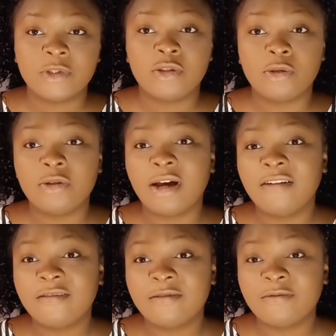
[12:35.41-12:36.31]
So you
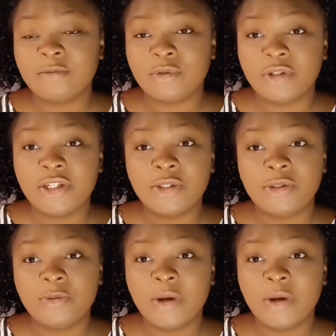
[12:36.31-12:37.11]
have to, it's the